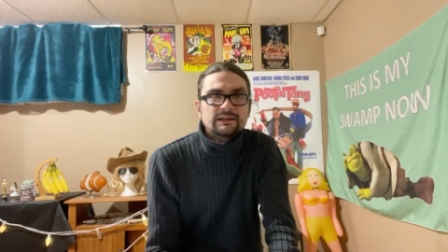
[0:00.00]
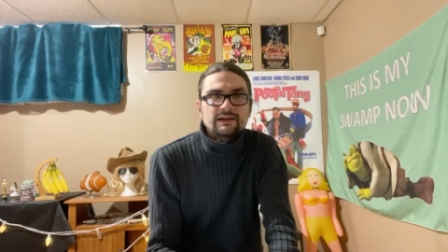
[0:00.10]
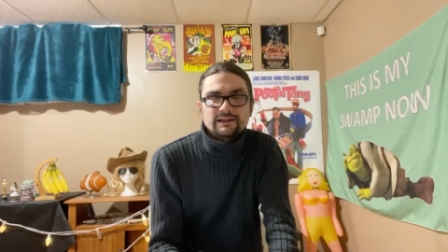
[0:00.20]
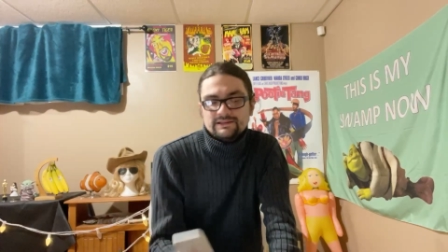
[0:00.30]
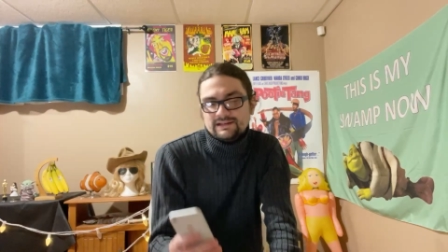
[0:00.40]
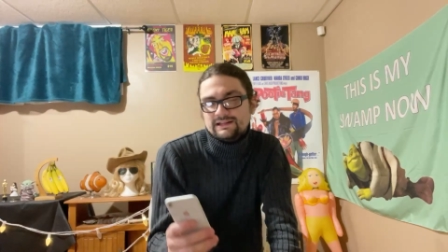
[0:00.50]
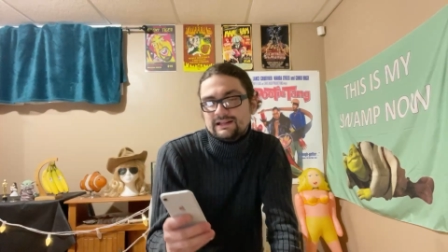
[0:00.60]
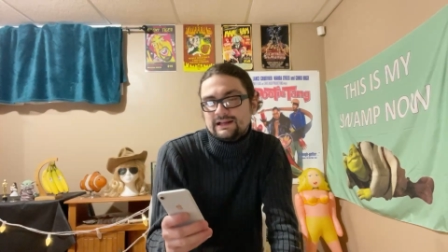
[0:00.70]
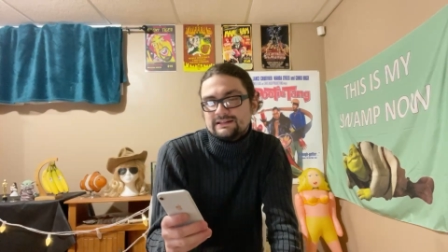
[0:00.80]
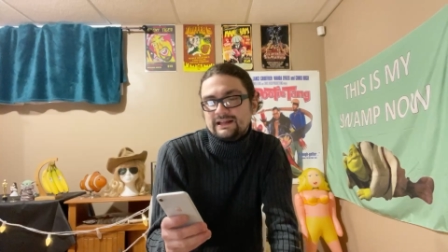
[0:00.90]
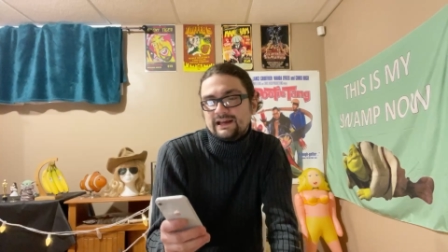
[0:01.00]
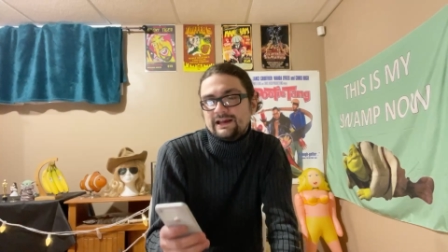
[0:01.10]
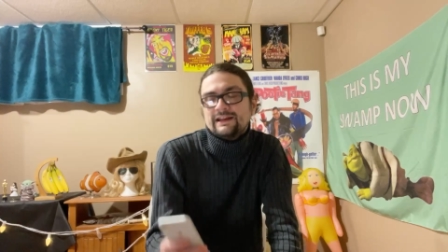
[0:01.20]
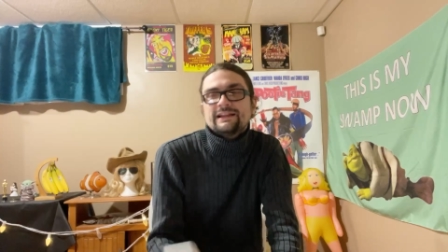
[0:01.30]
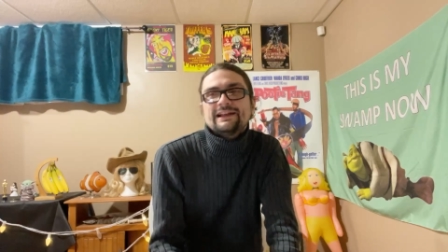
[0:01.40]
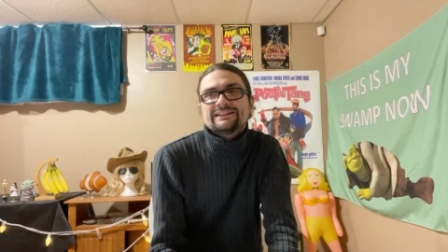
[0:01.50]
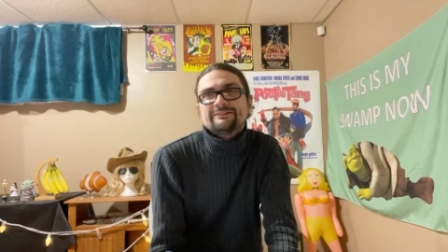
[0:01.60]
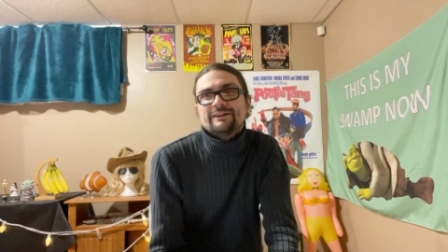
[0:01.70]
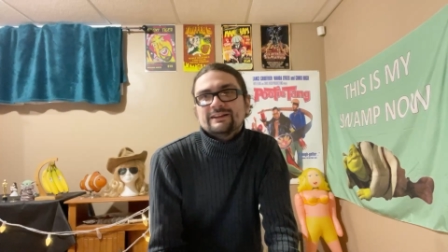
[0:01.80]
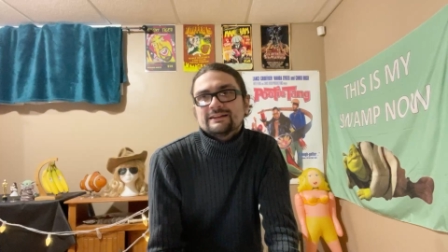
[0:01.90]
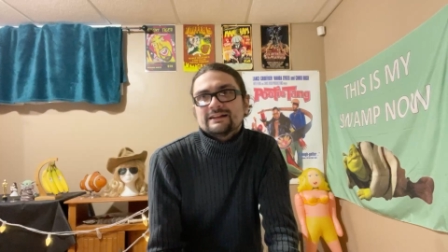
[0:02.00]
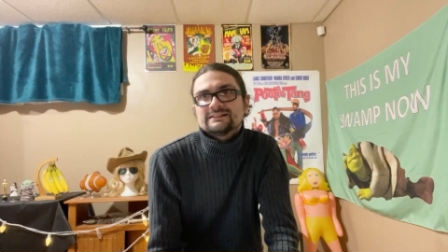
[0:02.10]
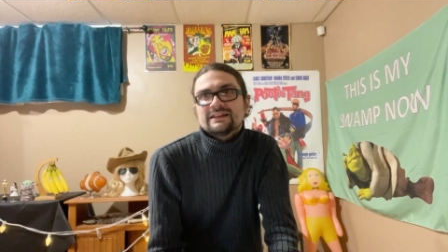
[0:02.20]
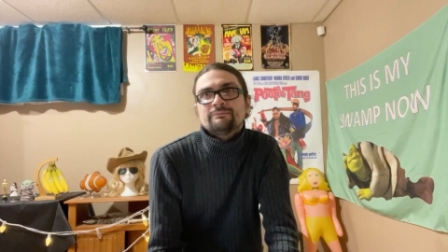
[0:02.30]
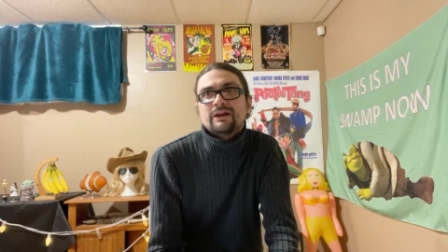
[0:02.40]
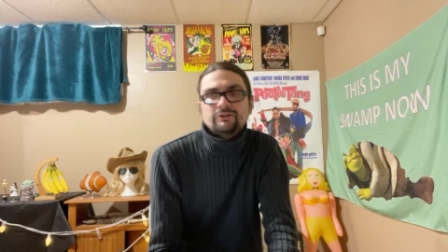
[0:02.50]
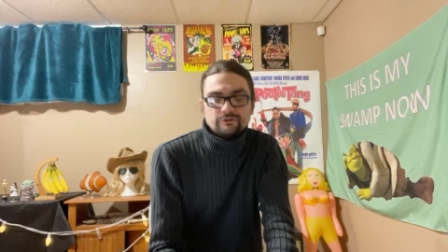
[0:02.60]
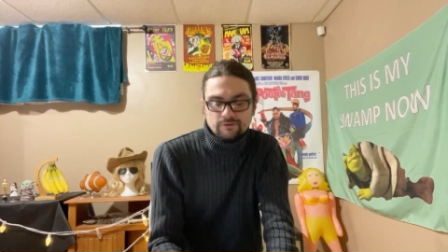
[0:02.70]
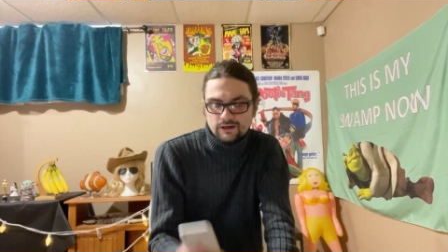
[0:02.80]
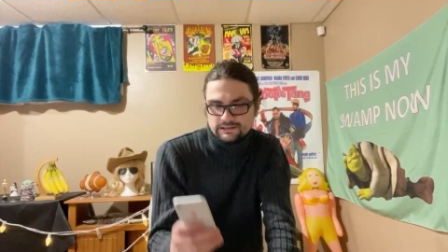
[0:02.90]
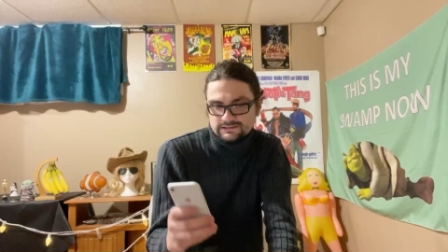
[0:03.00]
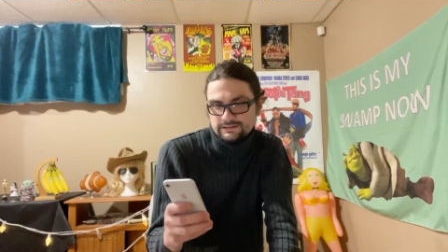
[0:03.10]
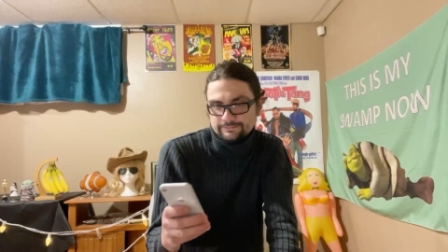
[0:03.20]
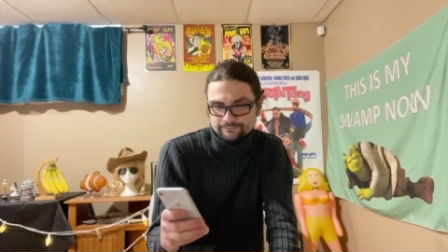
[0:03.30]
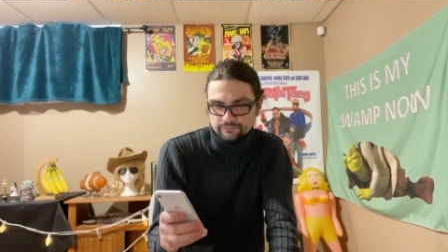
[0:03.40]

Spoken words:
I like that, and I like the way that they say magic rocks in it.